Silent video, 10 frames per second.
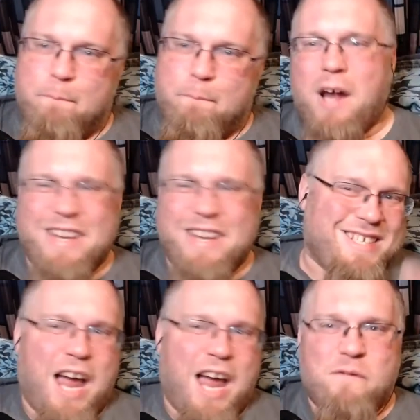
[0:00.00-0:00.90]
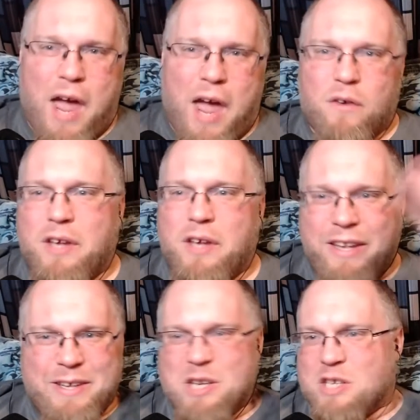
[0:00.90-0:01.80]
but it's not Vandal.
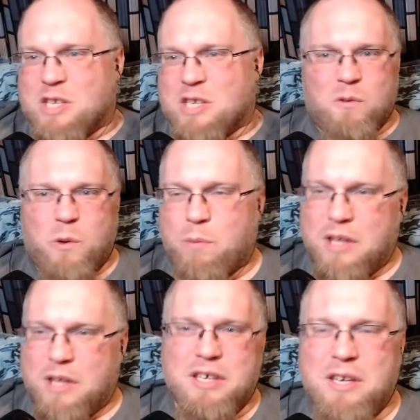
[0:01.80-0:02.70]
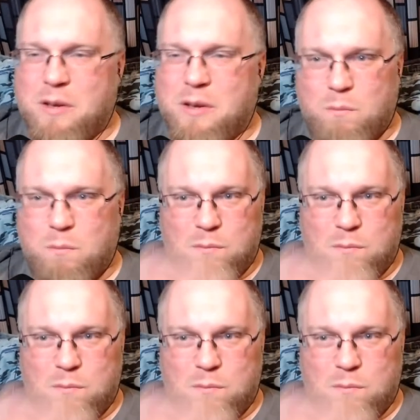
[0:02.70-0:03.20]
It's a completely